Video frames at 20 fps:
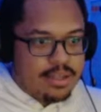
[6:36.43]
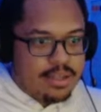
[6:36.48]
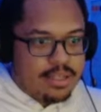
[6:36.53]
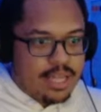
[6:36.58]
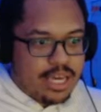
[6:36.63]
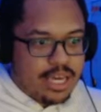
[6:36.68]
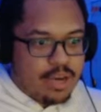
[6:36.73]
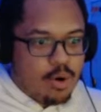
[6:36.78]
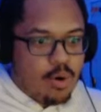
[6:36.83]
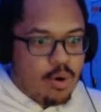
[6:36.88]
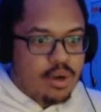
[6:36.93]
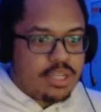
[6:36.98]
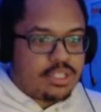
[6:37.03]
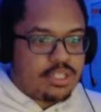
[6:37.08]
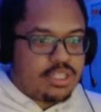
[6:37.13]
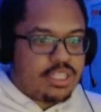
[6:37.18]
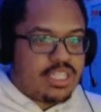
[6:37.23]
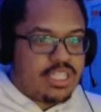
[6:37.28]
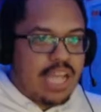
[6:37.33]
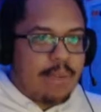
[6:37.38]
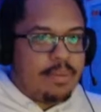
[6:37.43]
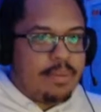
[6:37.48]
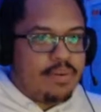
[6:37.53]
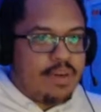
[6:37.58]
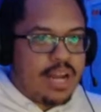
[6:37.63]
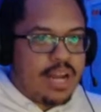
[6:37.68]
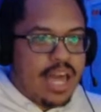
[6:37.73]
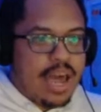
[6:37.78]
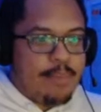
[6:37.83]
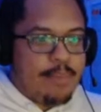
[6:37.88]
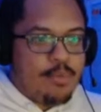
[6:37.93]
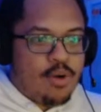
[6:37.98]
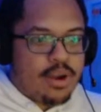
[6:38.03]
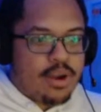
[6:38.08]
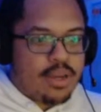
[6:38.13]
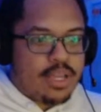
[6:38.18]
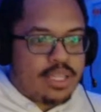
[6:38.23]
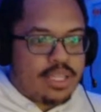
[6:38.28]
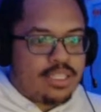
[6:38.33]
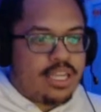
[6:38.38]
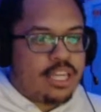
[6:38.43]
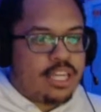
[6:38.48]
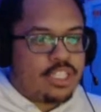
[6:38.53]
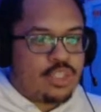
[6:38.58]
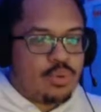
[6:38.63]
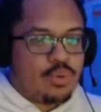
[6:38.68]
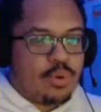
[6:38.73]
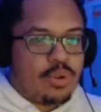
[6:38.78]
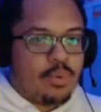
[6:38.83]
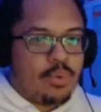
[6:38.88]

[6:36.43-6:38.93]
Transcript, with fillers: Like, or just Salmon Run had more contextual.